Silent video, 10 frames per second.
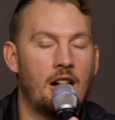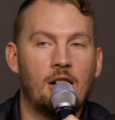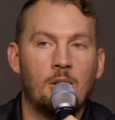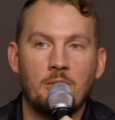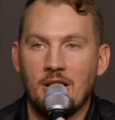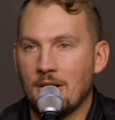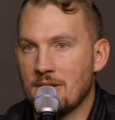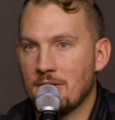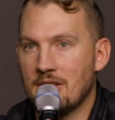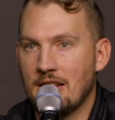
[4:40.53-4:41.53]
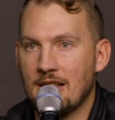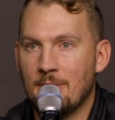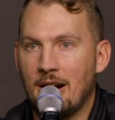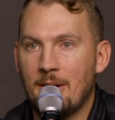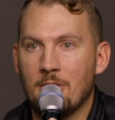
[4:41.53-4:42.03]
We also see in the
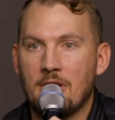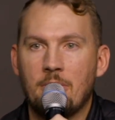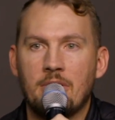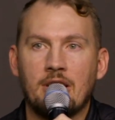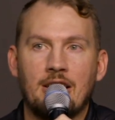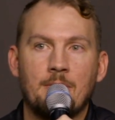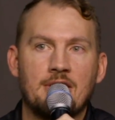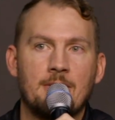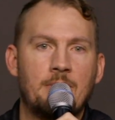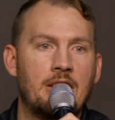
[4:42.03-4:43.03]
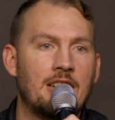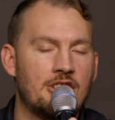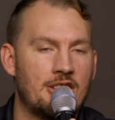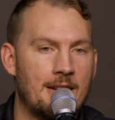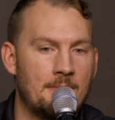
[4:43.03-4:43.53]
Bible that when it comes to being
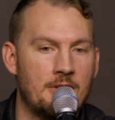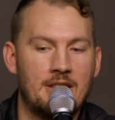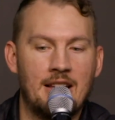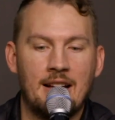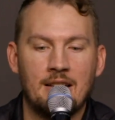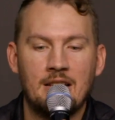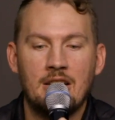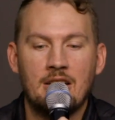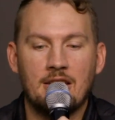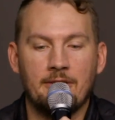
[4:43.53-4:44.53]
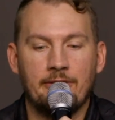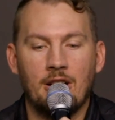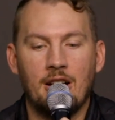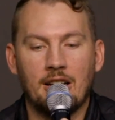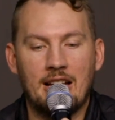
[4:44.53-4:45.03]
a shepherd, that the
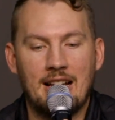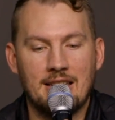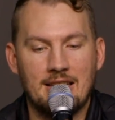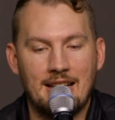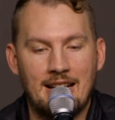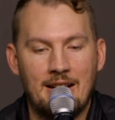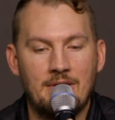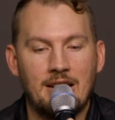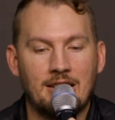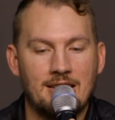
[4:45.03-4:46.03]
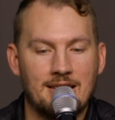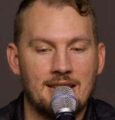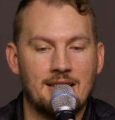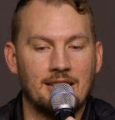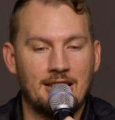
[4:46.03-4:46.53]
flock has to have that
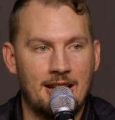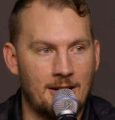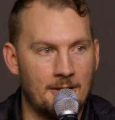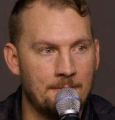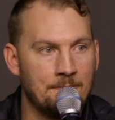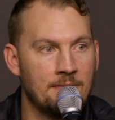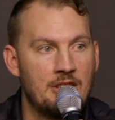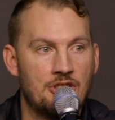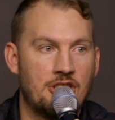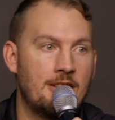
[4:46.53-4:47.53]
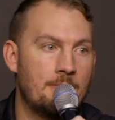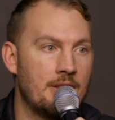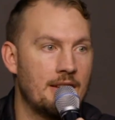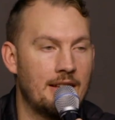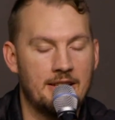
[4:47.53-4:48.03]
consistent care.
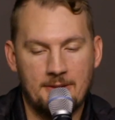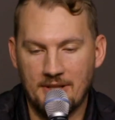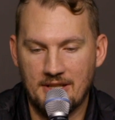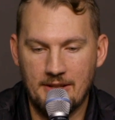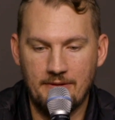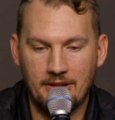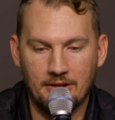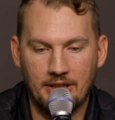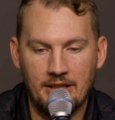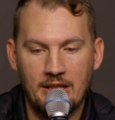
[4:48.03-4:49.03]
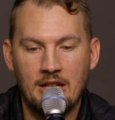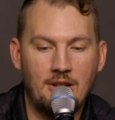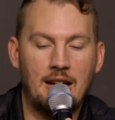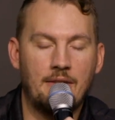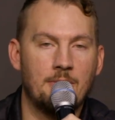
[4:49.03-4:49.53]
Sheep specifically,
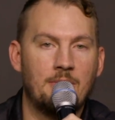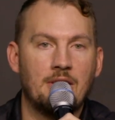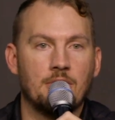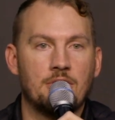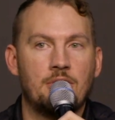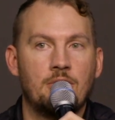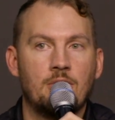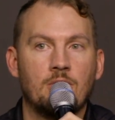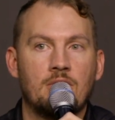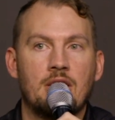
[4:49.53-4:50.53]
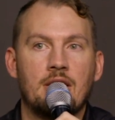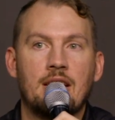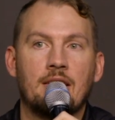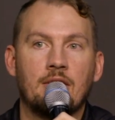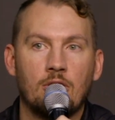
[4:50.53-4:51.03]
you have to be able to
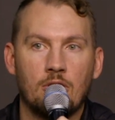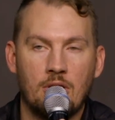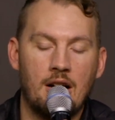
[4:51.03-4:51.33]
then